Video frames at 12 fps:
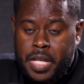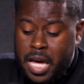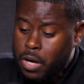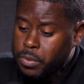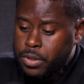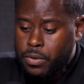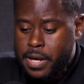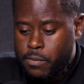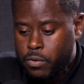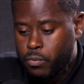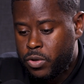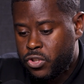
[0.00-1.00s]
How do we do that?
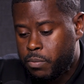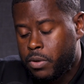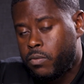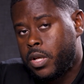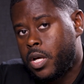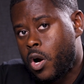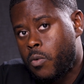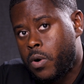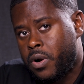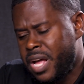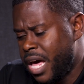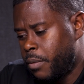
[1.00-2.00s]
We, we, should be reading our
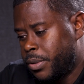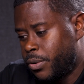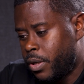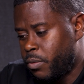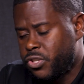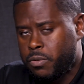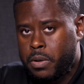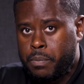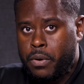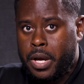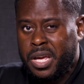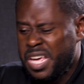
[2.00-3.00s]
word. How do we do that? We should be
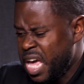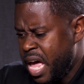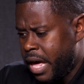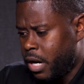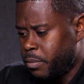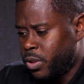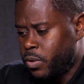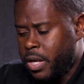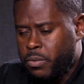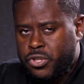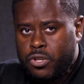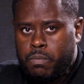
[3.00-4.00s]
praying. How do we do
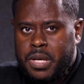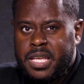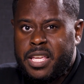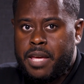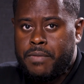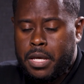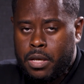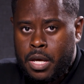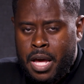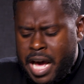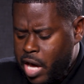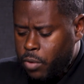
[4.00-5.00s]
that? We should be giving.
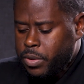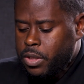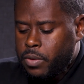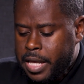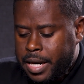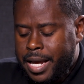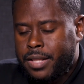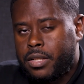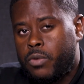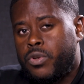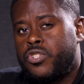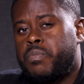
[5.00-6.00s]
How do we do that?
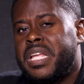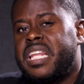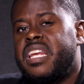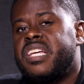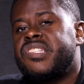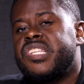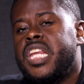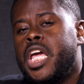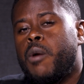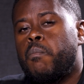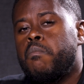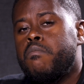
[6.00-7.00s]
Anthony, we should be
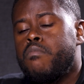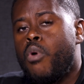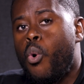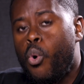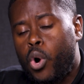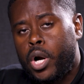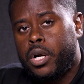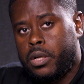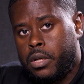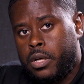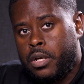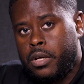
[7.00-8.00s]
listening more
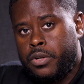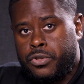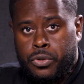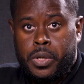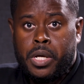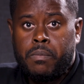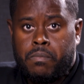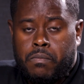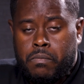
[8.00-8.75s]
to him.